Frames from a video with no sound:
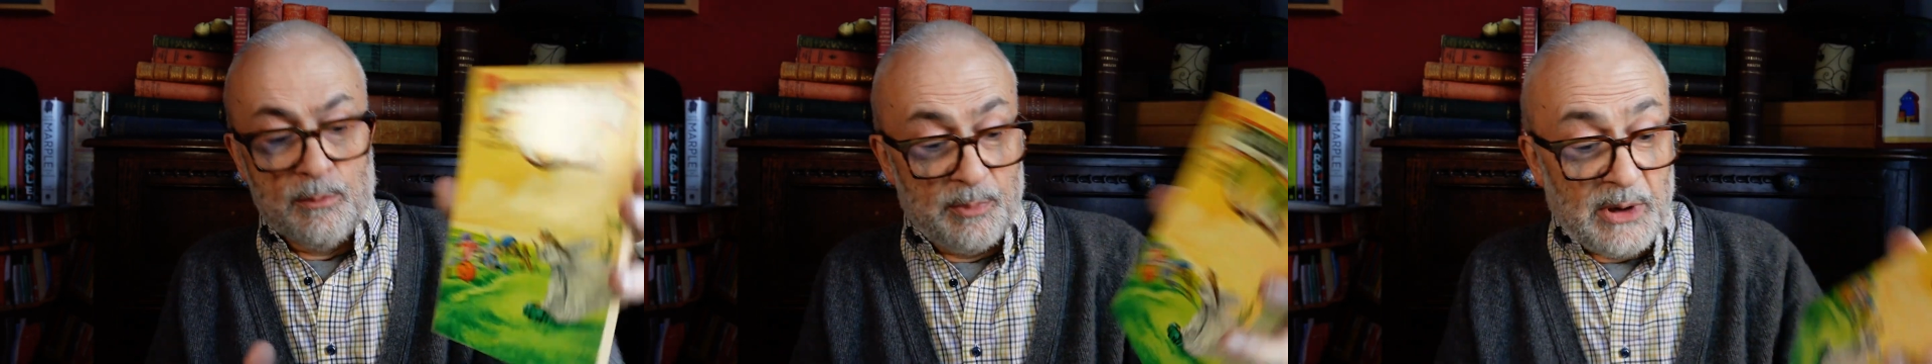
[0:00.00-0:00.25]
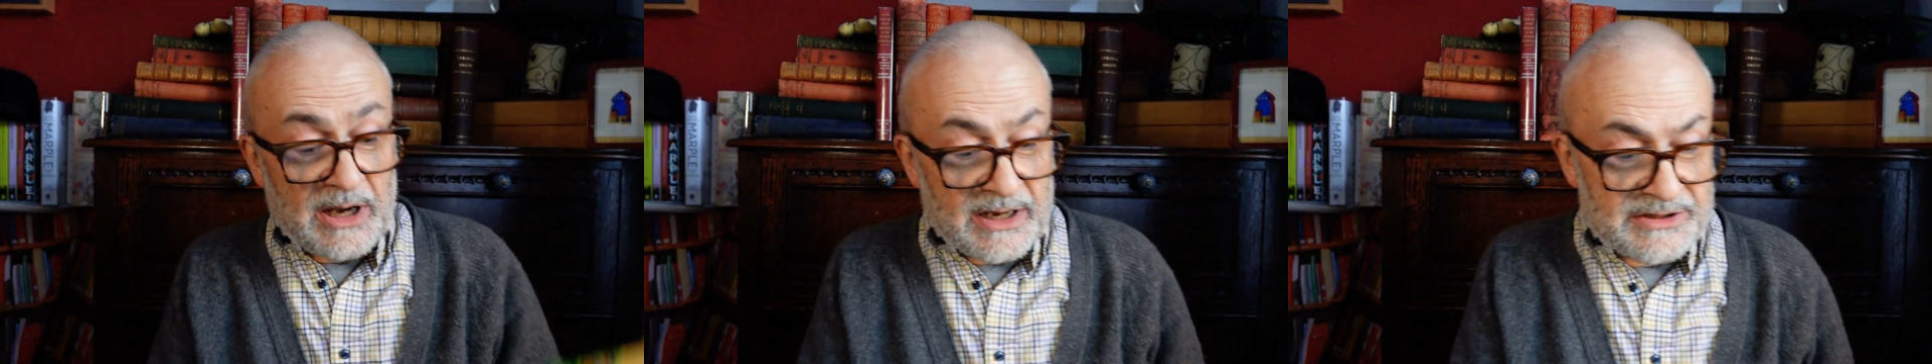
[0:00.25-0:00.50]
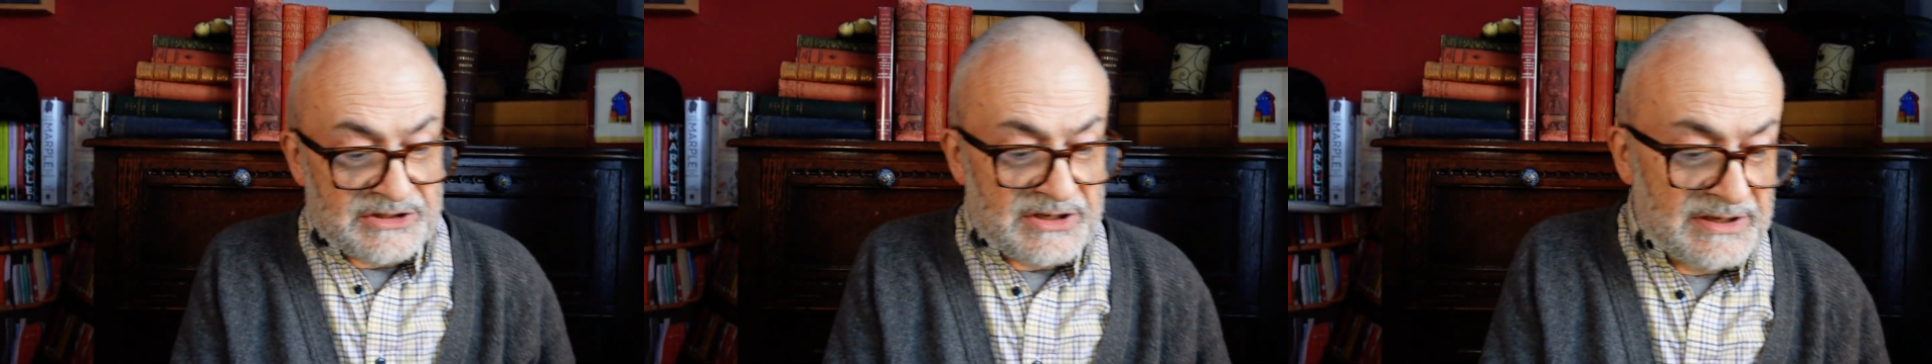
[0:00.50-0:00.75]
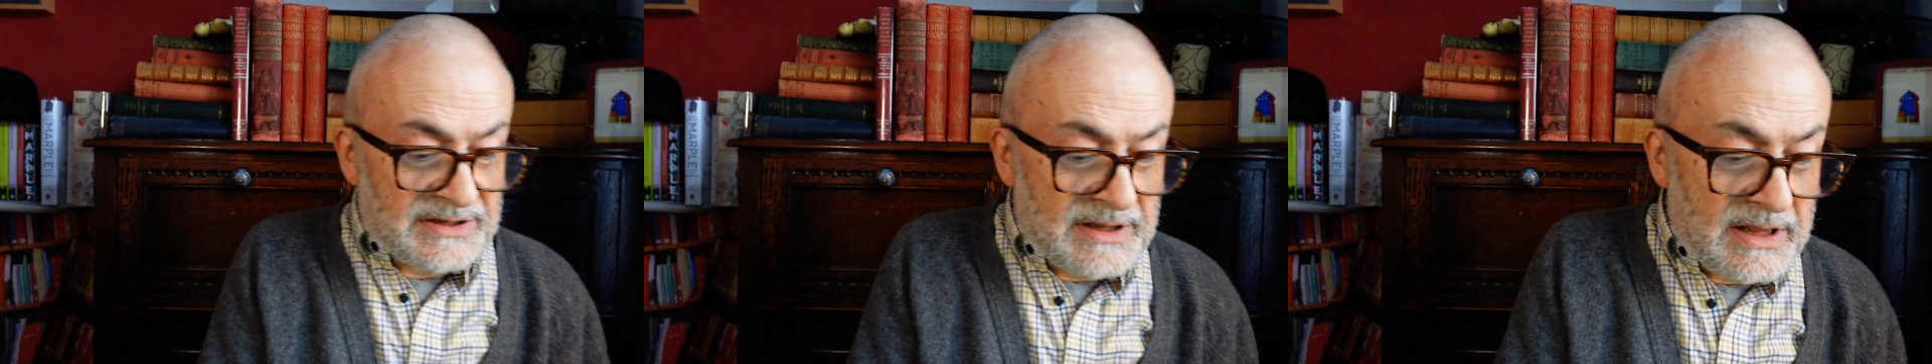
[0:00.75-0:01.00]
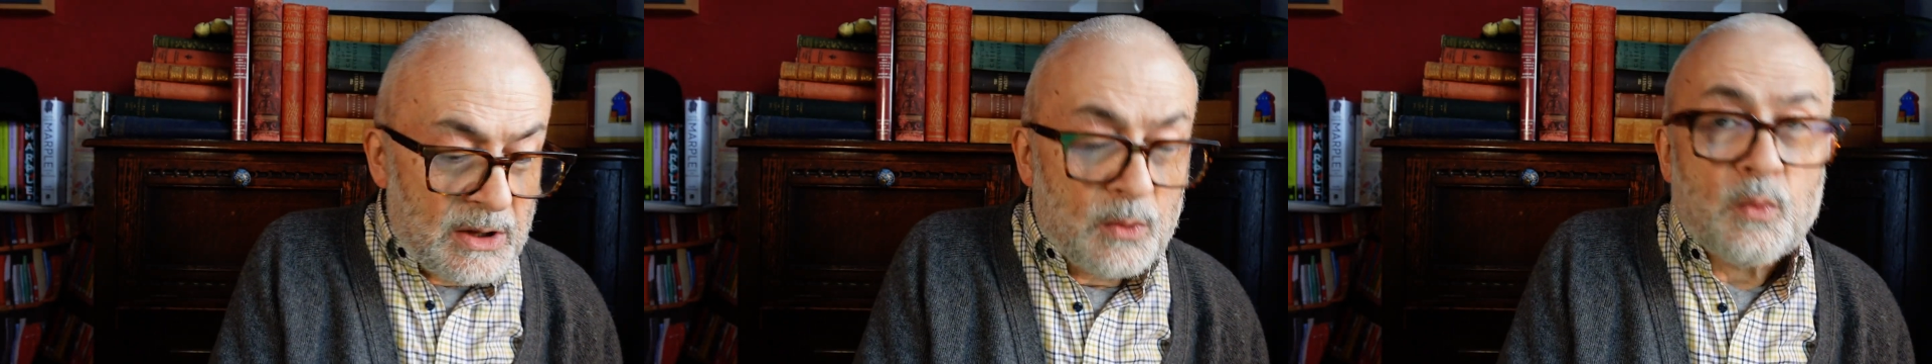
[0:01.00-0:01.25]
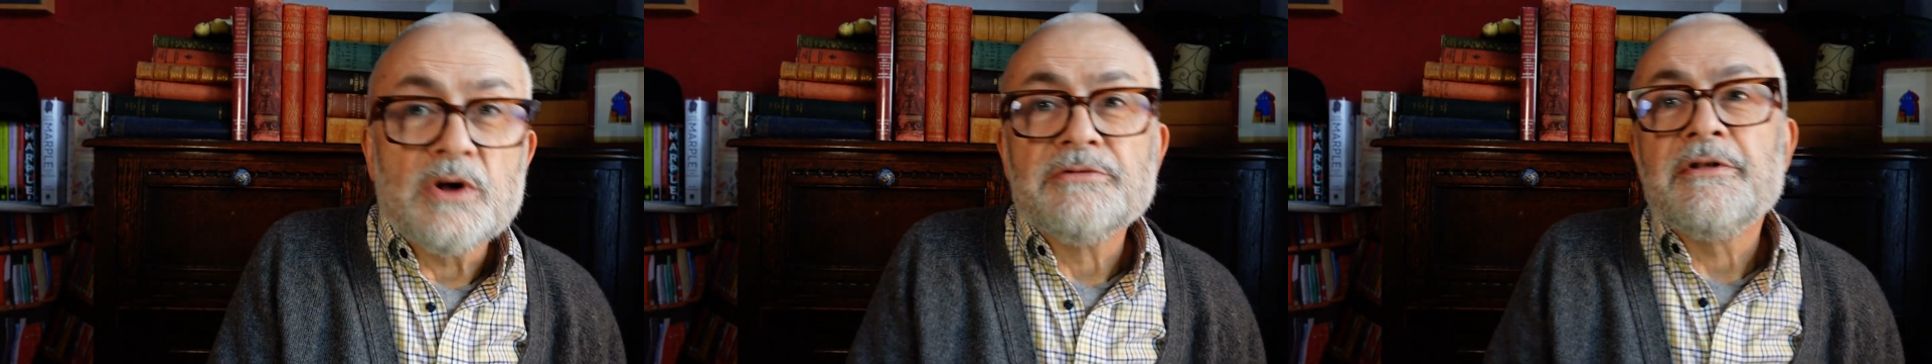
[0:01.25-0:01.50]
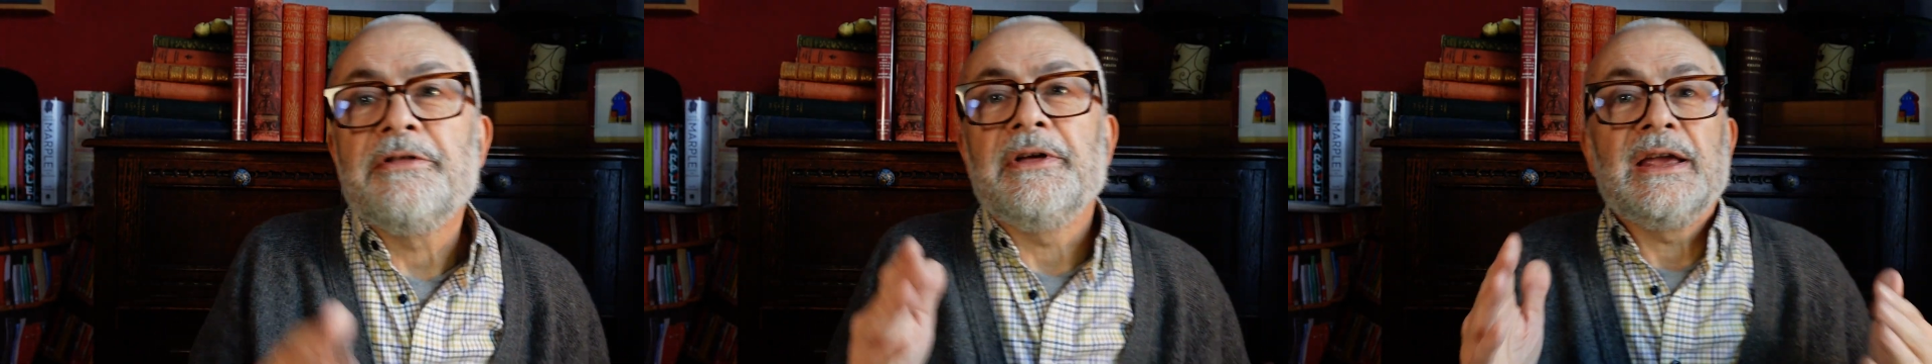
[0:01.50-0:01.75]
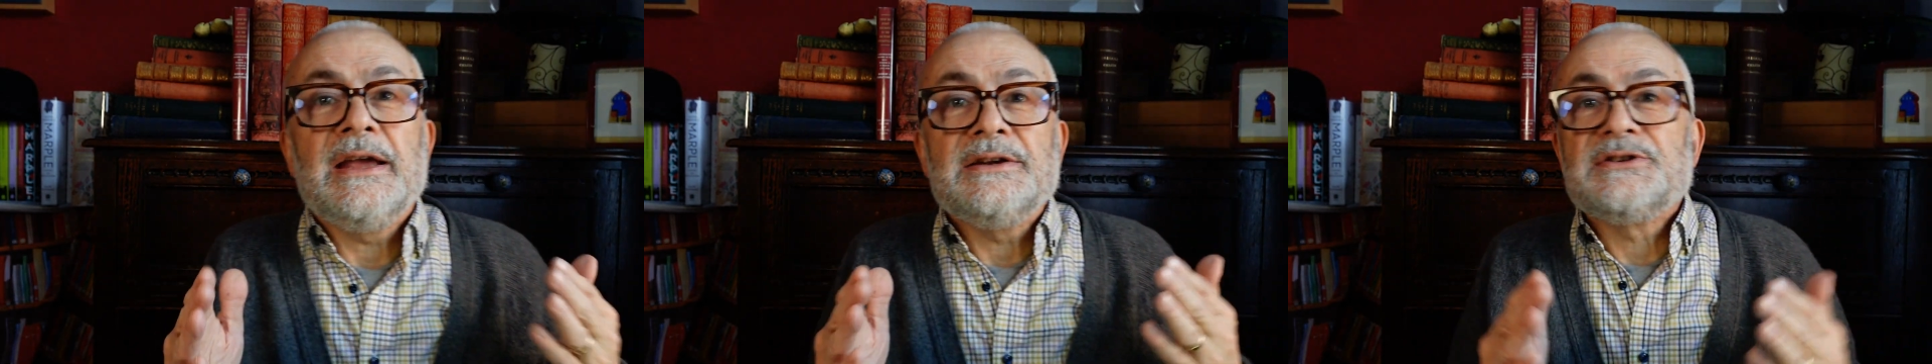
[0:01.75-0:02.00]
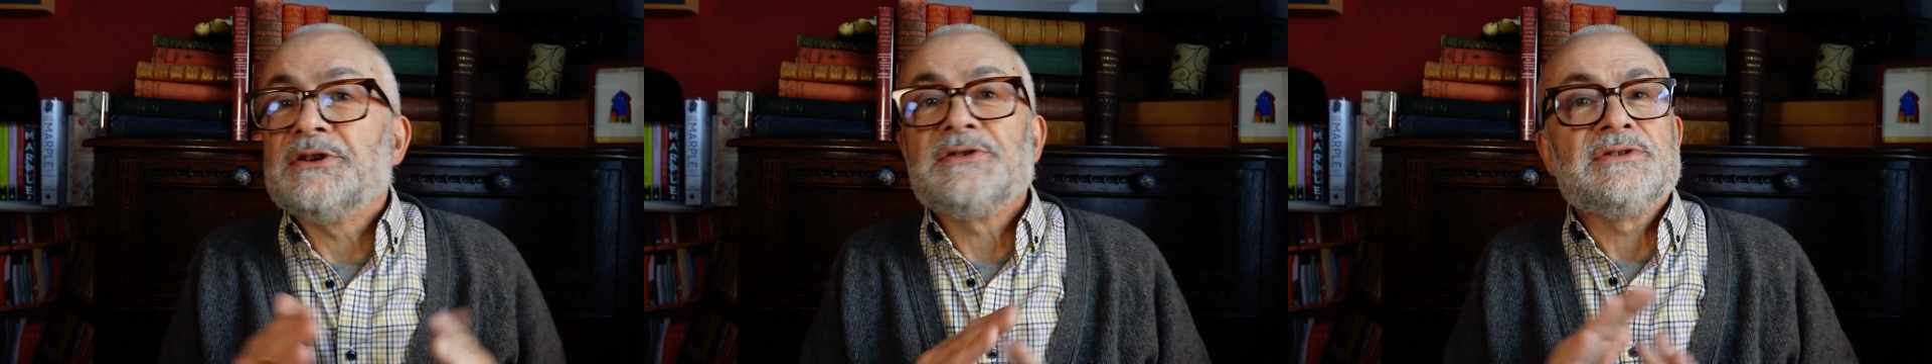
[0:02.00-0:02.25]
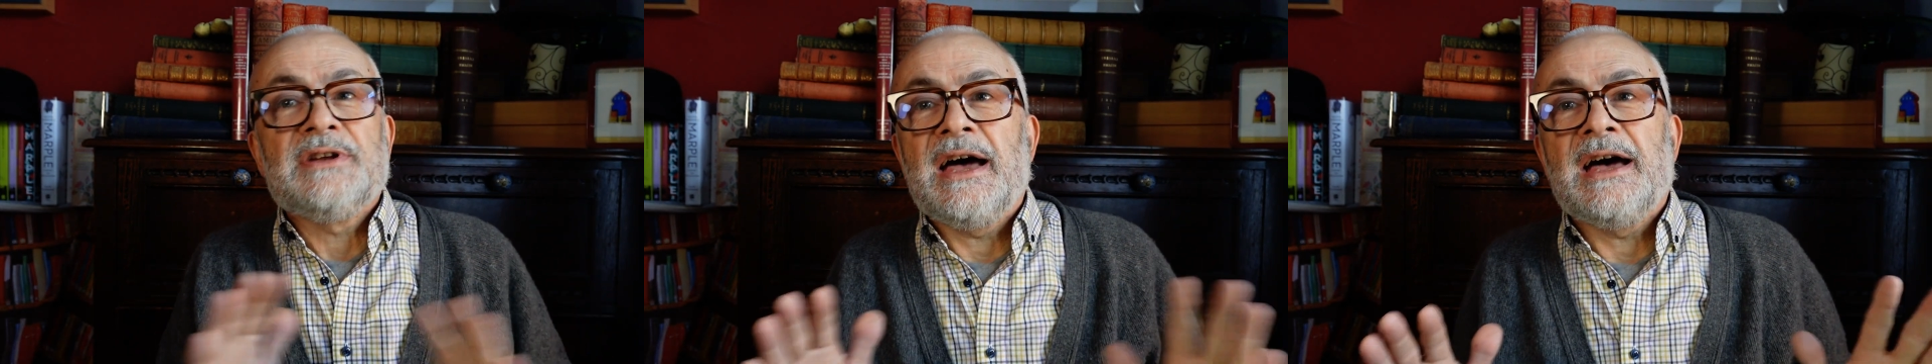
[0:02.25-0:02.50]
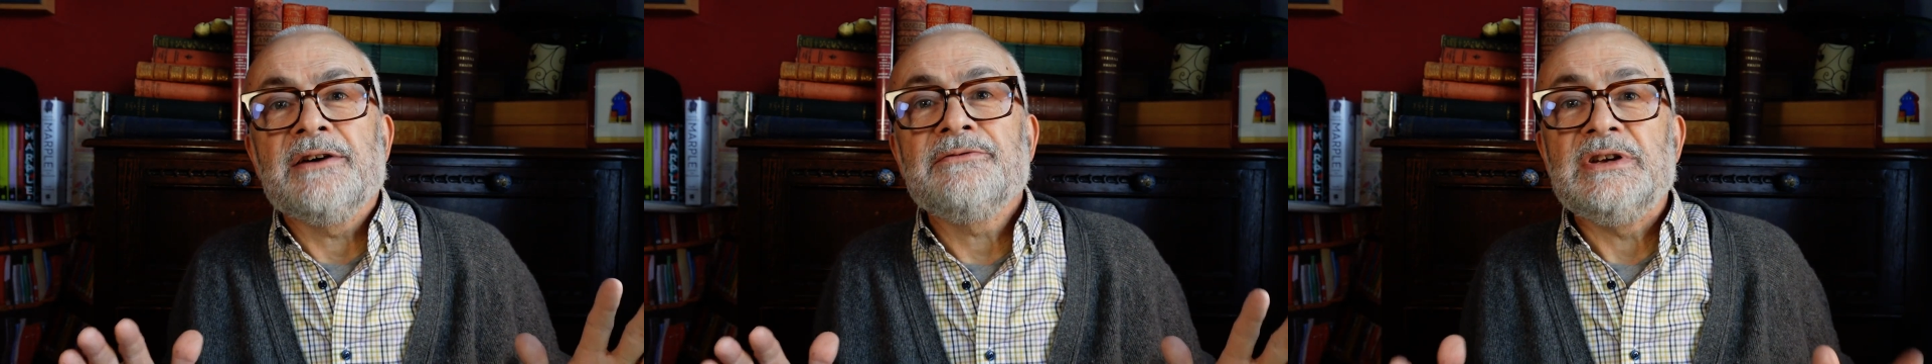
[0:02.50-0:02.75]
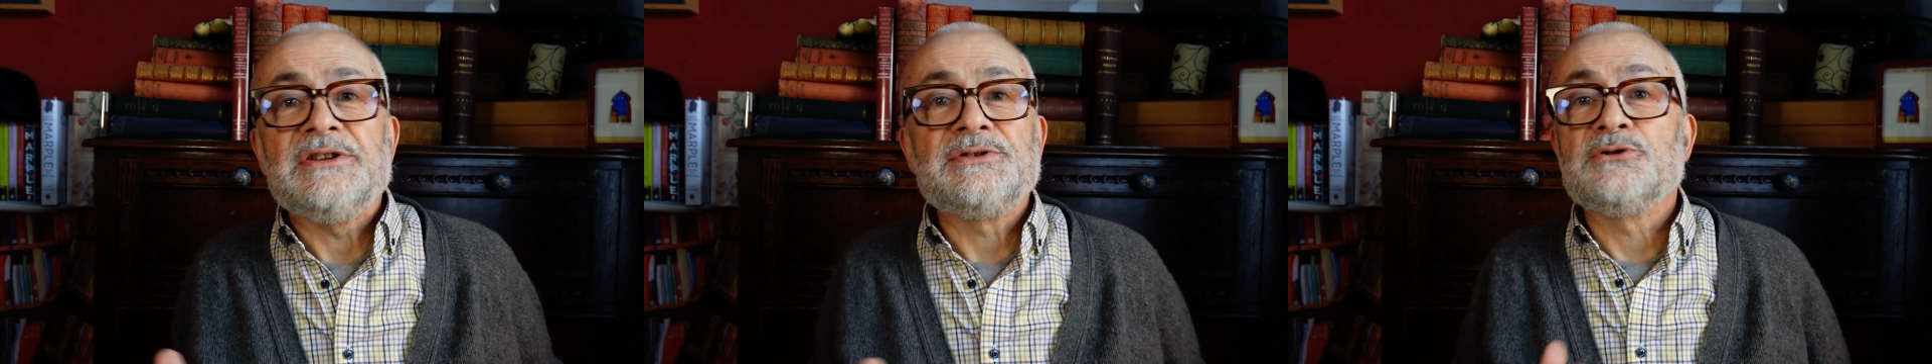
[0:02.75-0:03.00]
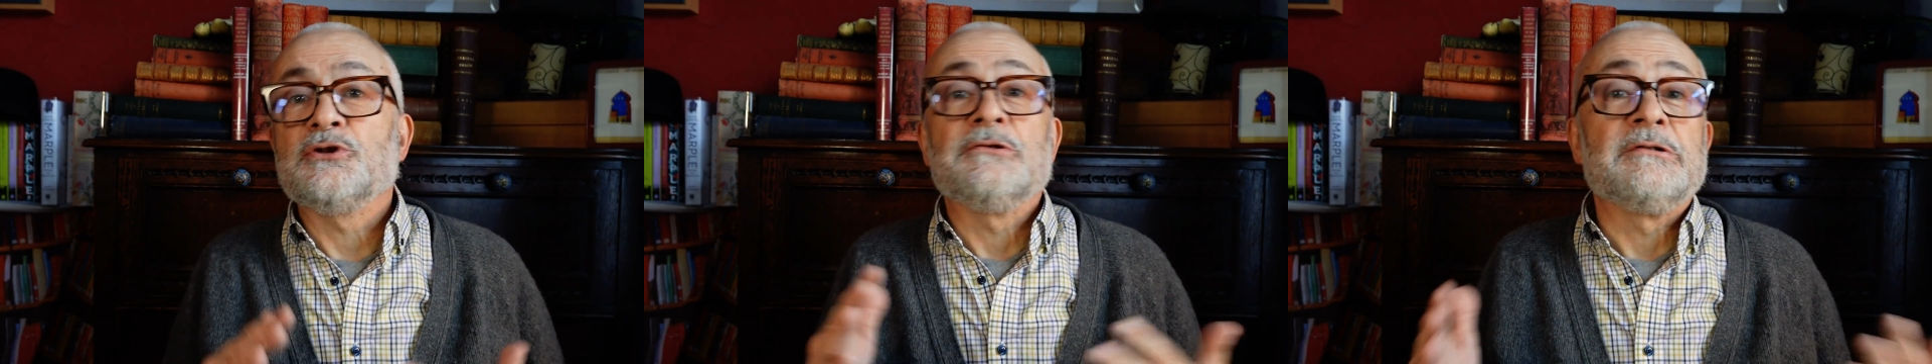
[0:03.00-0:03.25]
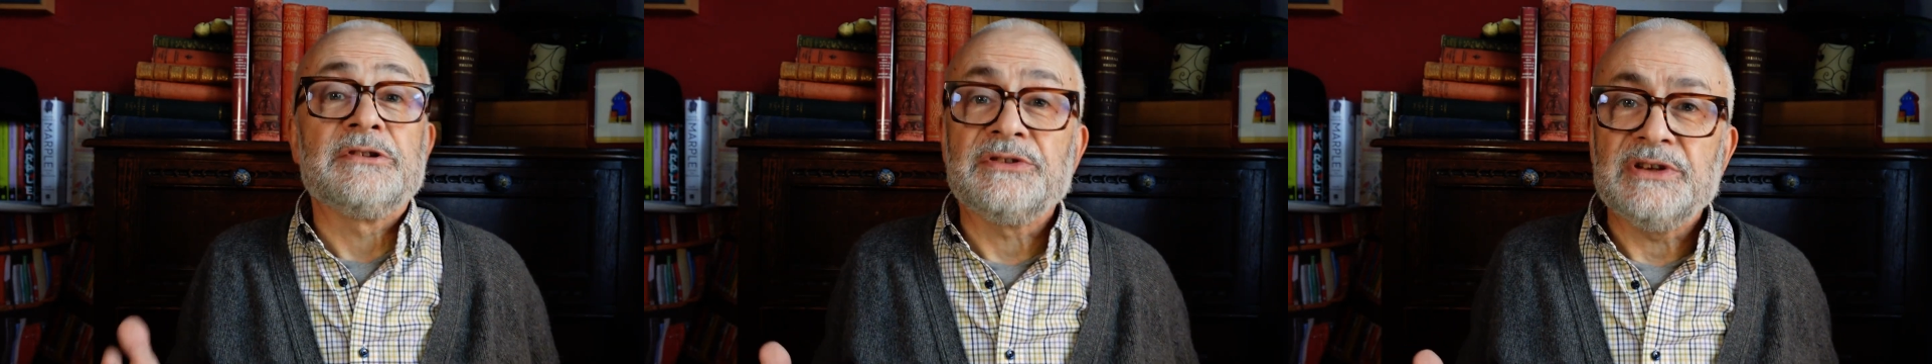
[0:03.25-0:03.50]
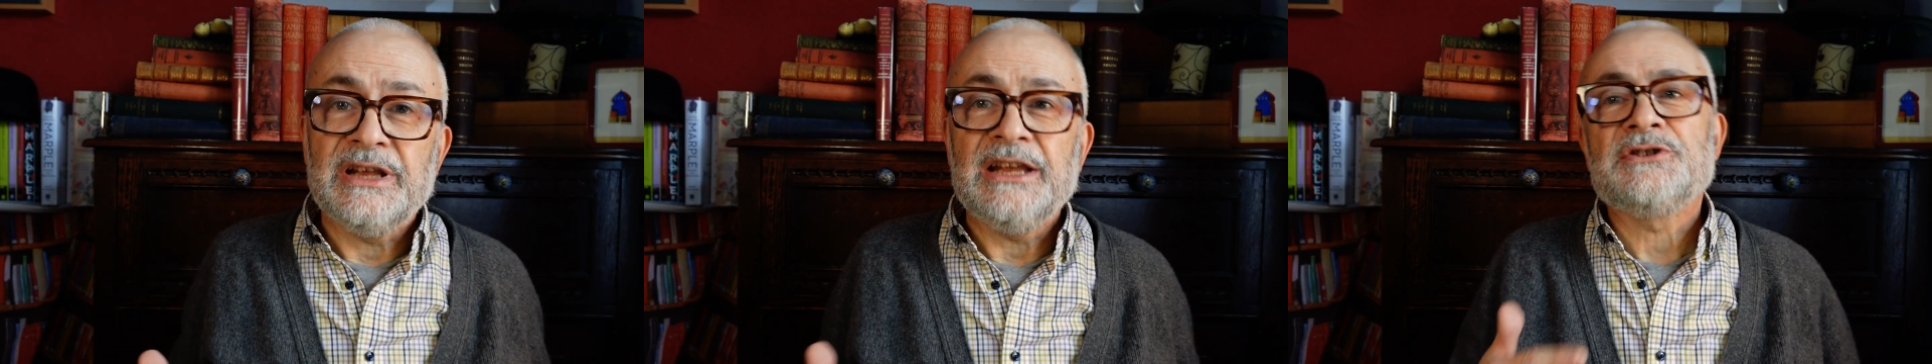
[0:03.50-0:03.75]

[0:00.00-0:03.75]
but one thing it doesn't have is Dorothy,